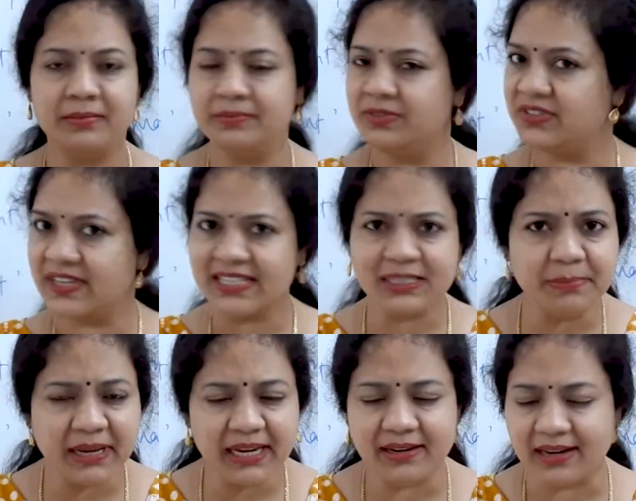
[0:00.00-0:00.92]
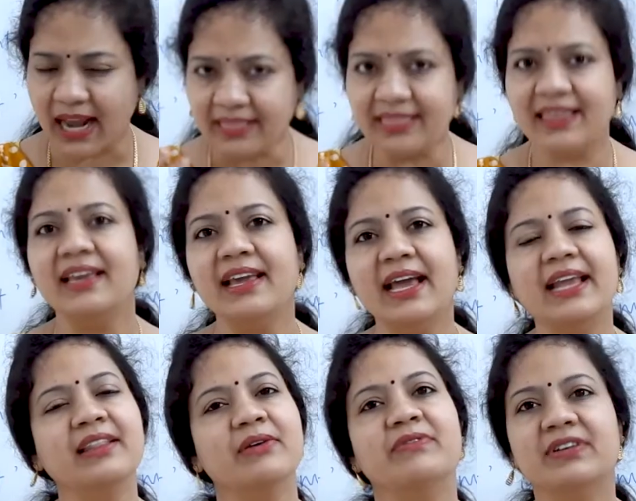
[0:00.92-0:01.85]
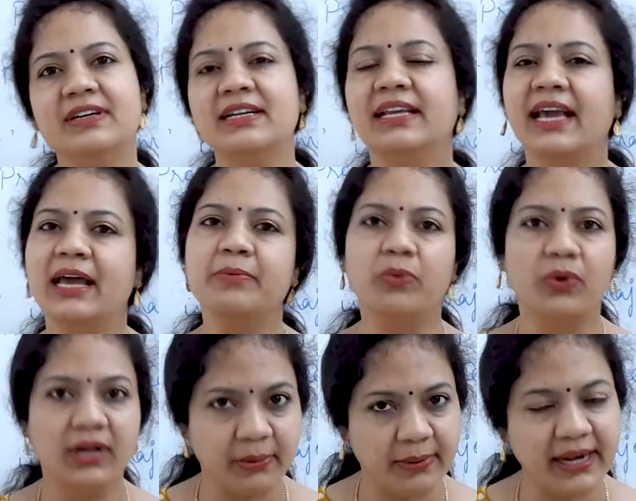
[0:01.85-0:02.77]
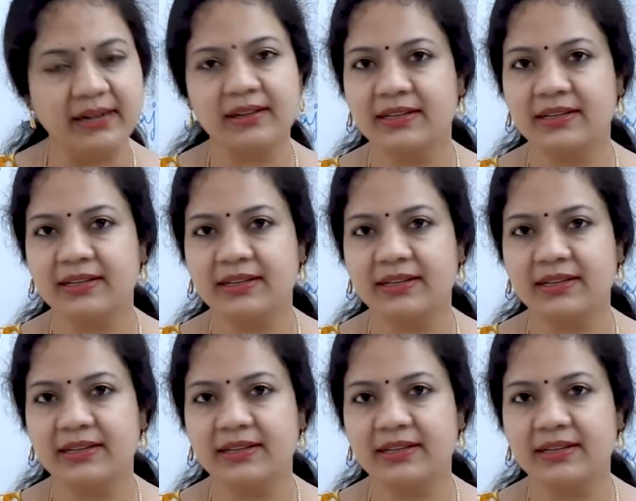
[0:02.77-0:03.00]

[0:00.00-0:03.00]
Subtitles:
trust me, nothing in the world can motivate